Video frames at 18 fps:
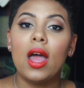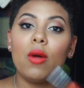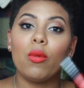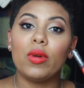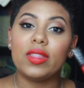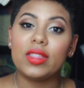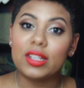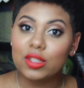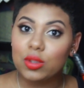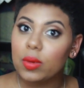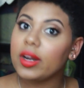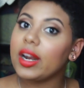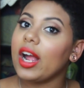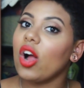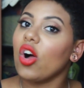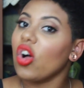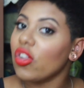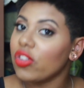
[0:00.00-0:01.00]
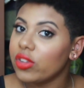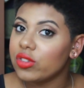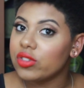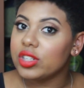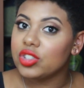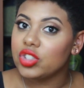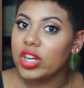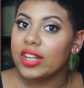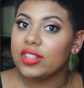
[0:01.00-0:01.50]
With this one, I also
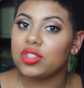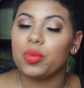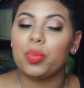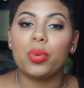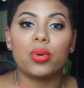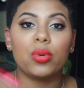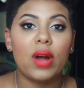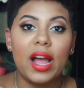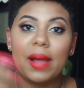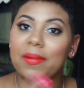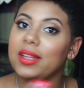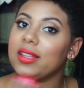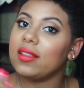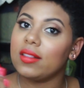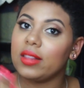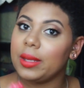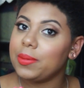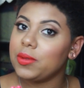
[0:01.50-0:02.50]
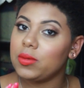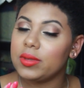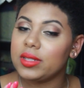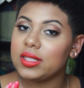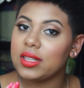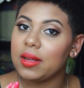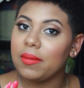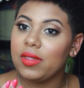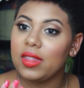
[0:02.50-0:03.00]
suggest priming the lips with
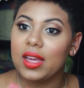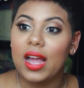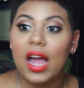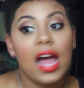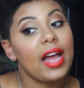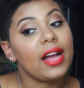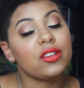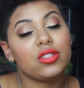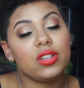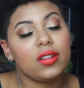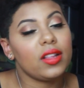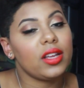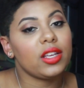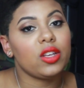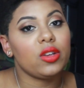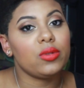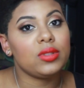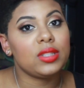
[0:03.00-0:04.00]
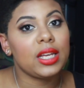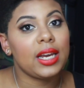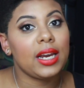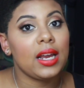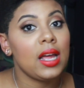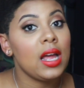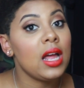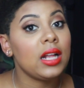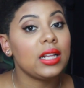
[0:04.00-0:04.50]
something. I actually like
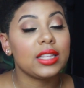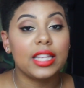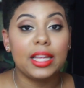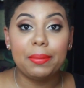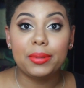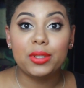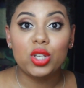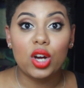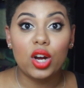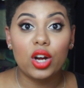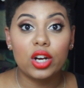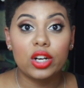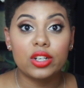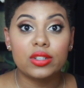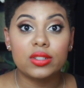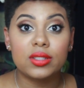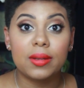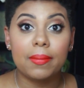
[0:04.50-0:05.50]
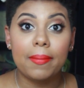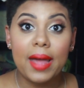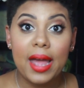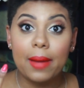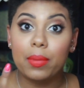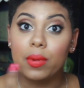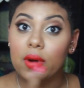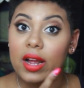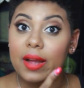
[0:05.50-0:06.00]
using Lip Tar's
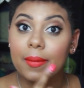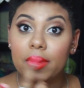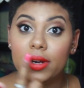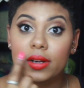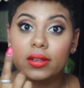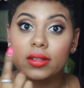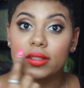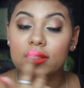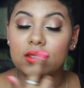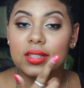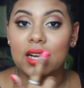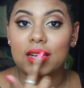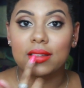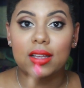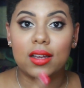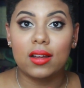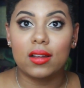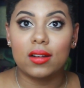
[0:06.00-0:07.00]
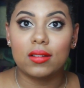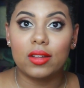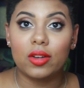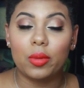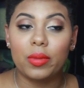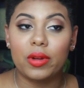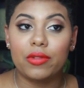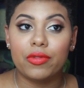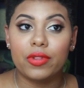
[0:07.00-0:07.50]
matte primer. Dot that on a
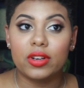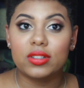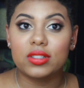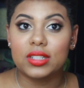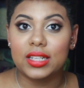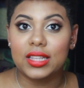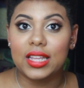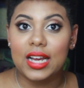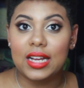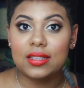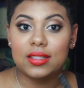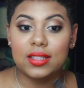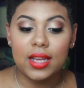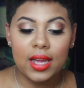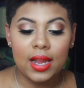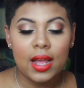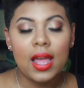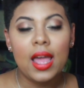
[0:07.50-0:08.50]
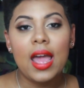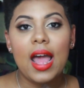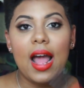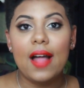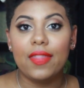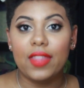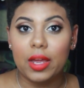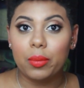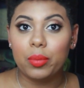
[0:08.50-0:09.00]
little bit first, let that sit,
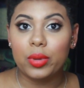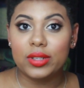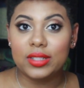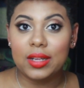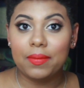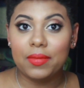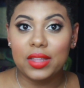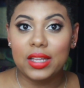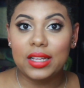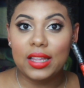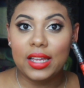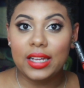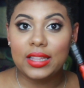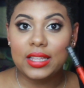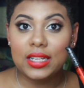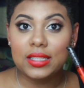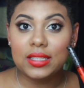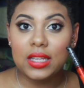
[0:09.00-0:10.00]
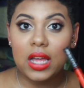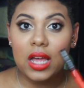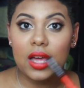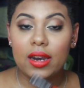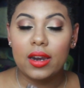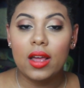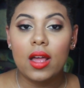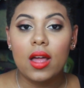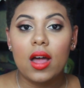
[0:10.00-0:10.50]
and then put something like this
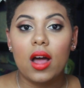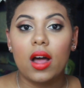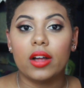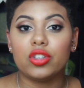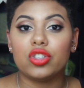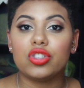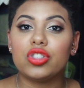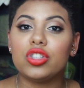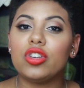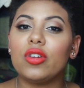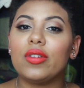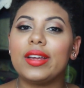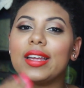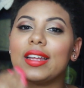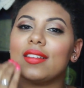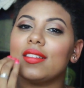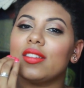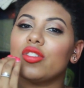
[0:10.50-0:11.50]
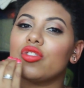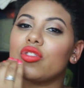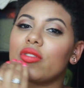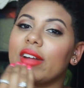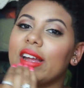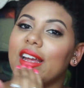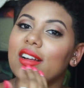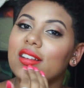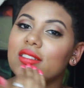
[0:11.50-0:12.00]
on, just so you don't get
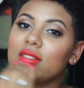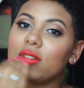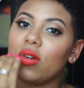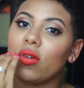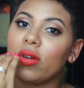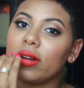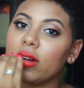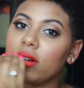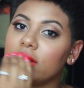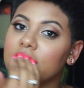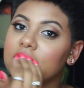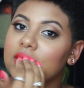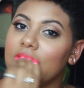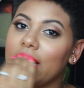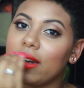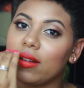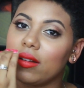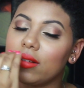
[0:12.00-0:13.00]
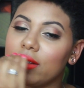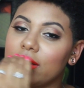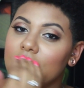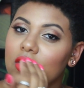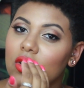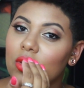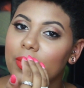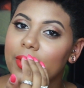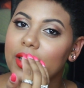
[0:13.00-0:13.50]
streaks, or it'll settle a
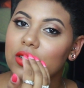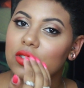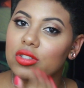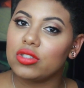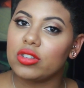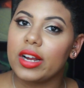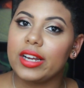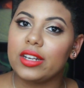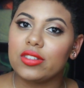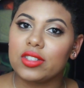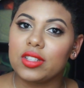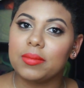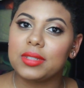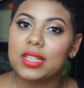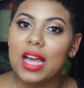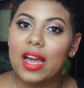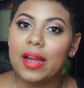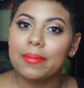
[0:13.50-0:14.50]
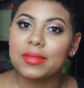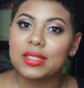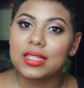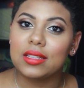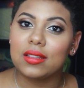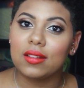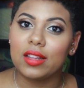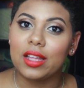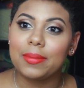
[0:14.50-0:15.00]
little bit strange sometimes
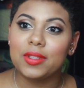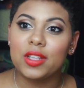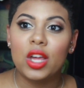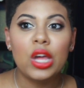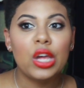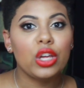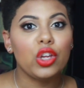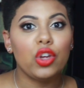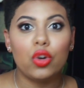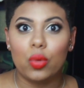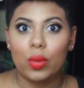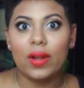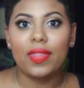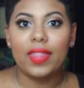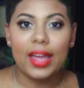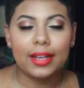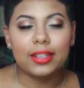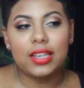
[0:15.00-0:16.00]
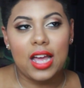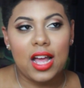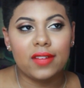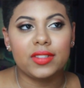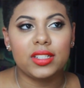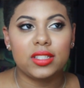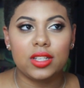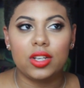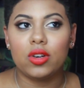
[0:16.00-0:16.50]
in the lips. You don't want that.
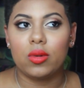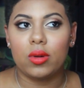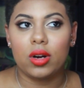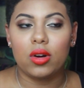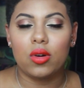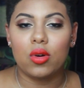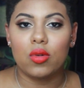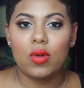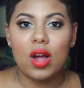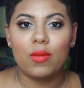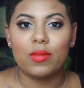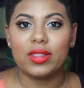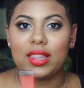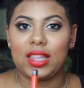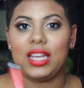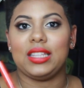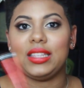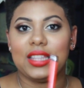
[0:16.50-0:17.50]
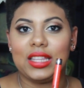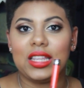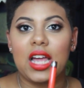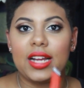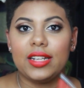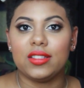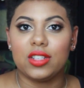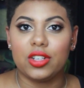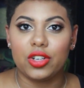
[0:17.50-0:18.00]
Obviously, you don't want to go around with like
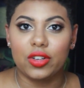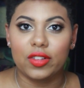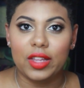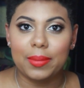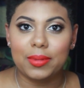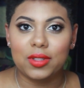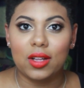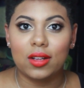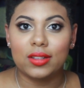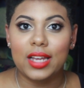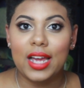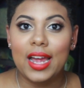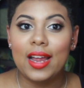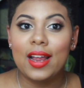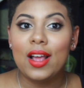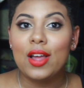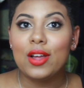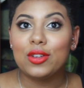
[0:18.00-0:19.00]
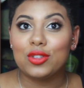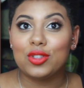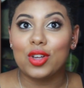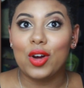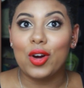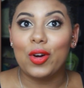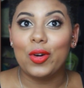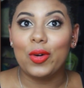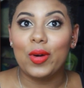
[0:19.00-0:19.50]
lines in your lips all day,
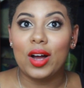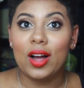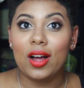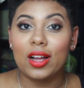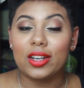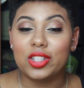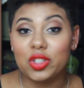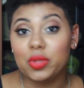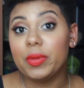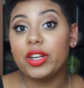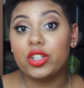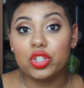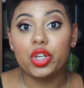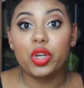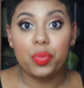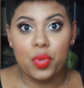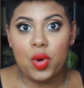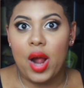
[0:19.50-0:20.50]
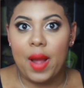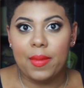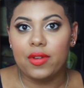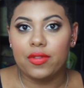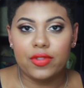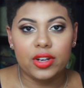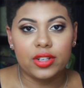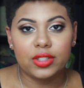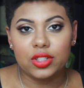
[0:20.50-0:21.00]
so just make sure you prime it
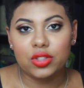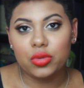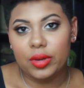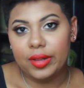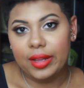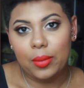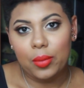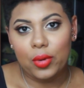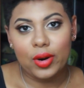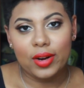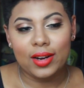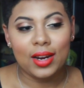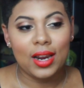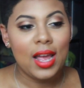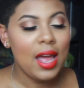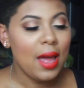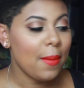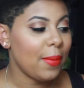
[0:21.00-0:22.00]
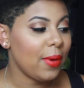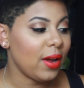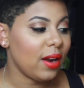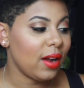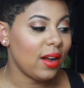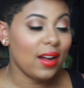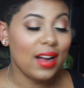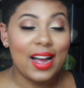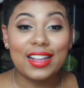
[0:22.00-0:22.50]
first. It's really important. But
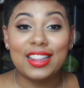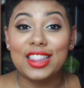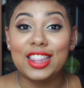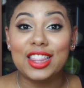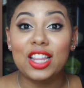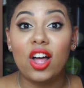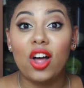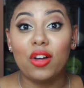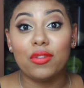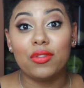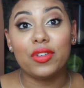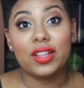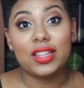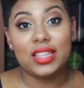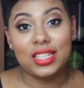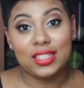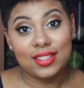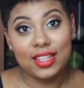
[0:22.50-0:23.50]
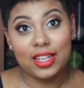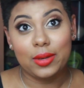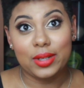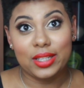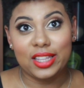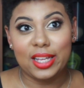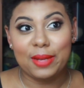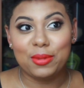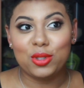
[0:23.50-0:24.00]
I love these
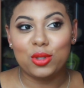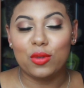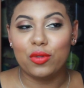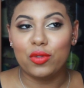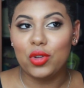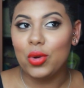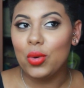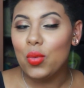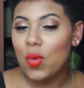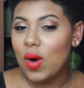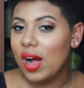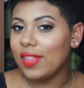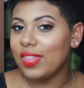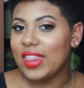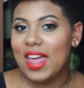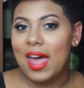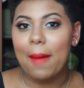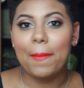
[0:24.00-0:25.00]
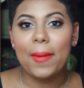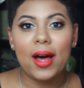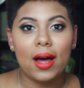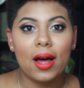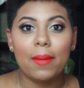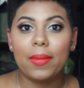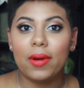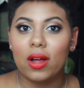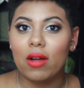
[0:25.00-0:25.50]
liquid lips, so if you want that
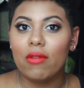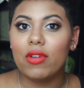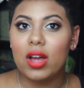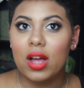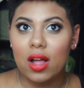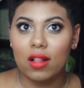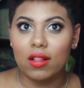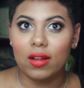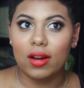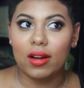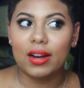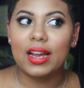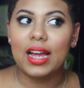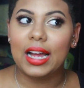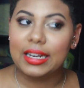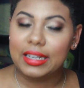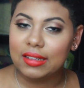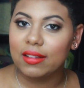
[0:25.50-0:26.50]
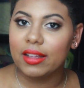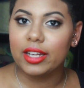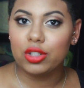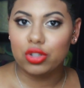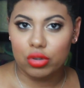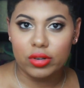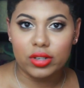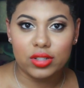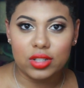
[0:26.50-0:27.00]
pop of color, kind of like
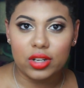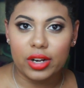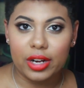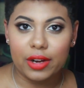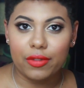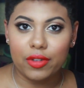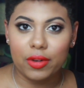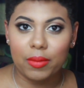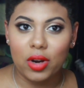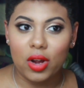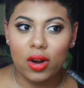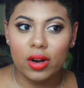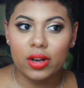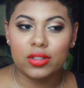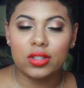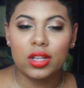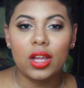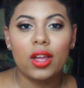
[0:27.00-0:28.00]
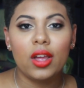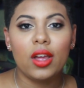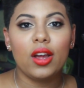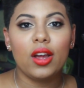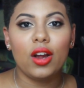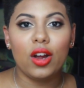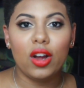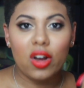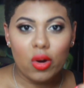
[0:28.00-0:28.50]
Short Circuit from NARS,
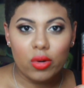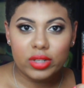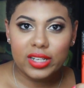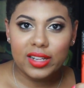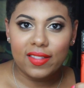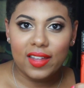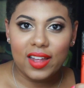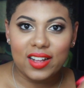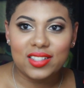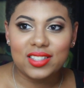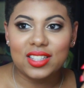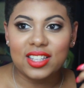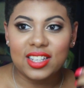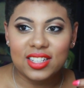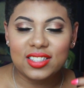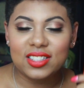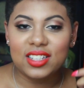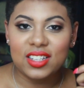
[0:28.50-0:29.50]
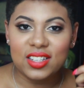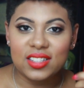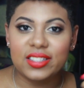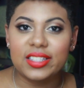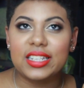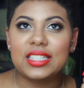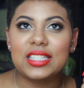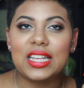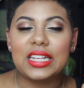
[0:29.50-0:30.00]
go to this. This
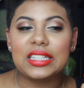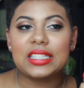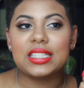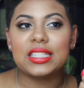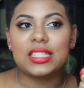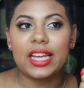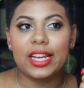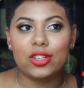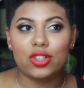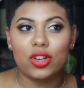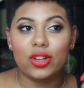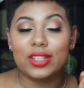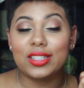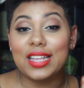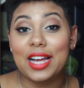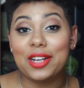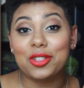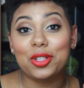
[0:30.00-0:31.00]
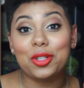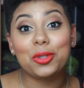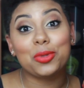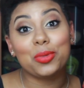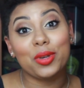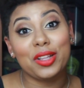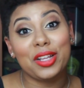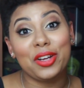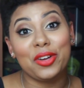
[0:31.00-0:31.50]
is sensational. This actually
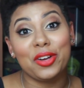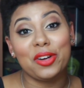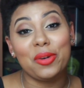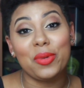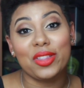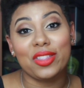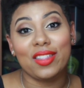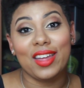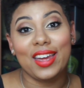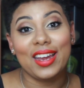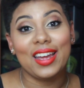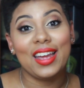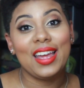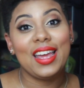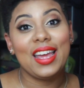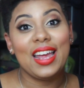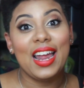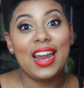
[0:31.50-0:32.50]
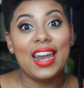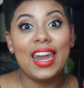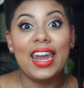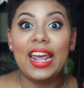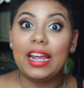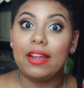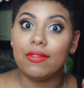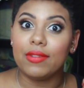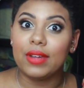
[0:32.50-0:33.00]
looks really good with like
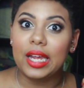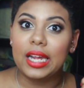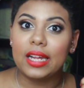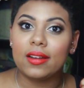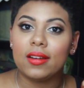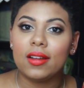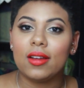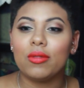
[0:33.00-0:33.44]
navy.